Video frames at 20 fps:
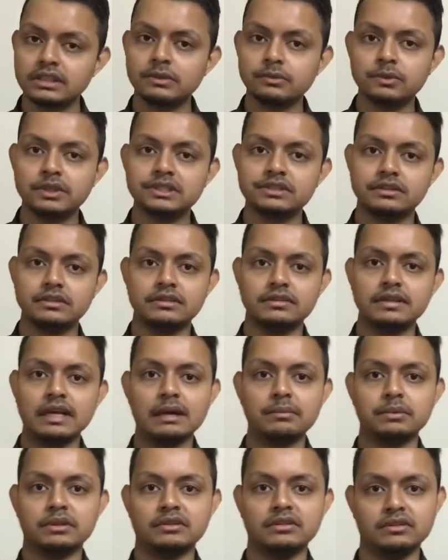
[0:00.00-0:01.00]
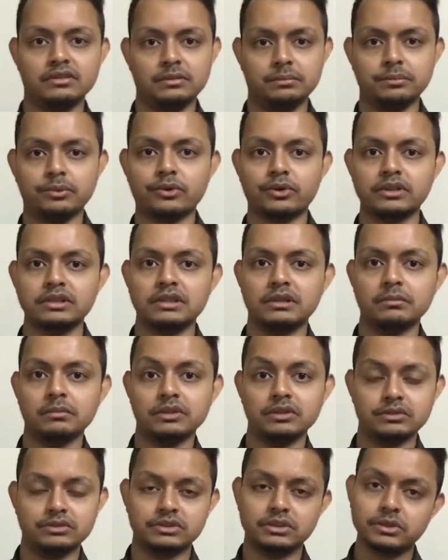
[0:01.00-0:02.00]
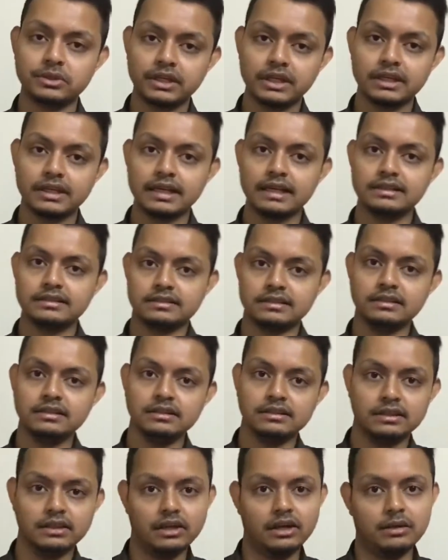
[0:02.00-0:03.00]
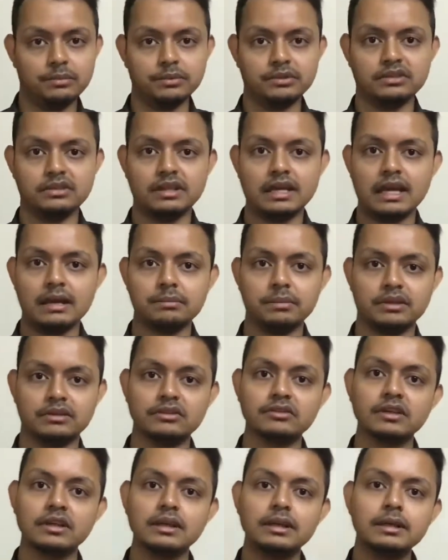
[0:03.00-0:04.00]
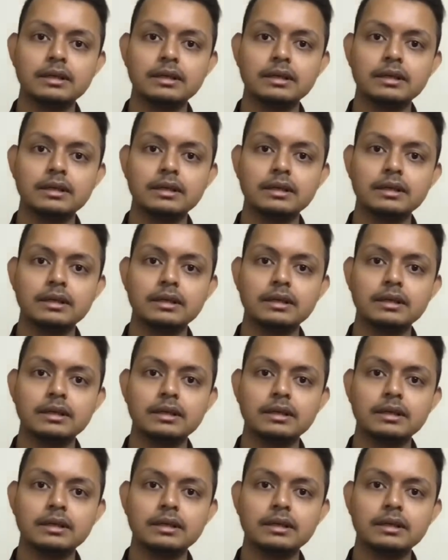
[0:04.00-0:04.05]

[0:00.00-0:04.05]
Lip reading: in which this happens is important because during an exit, the opposite happens,